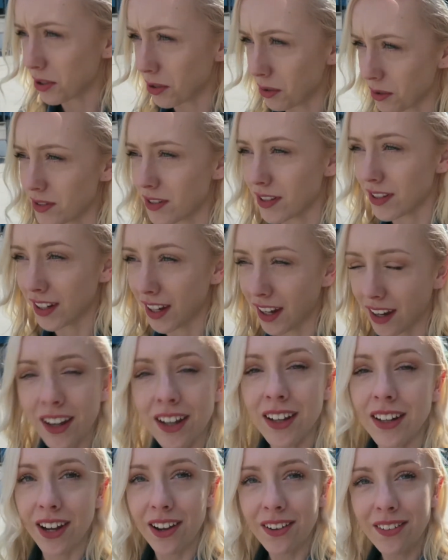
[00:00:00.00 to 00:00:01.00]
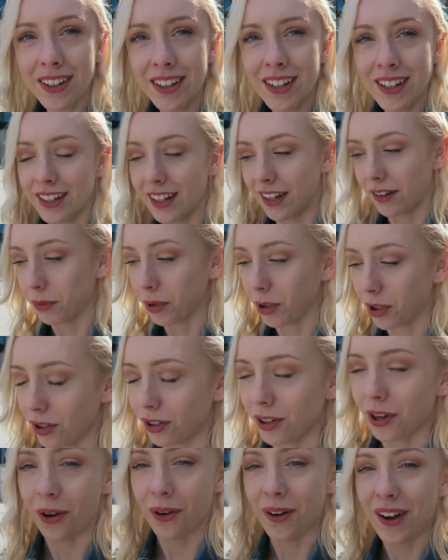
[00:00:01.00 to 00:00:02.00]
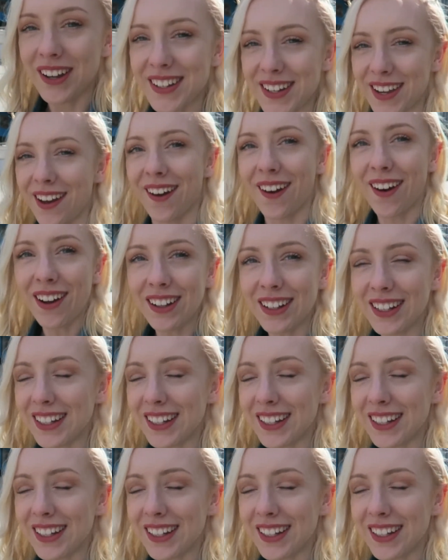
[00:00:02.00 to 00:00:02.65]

we're just going to the car now and we're gonna go and get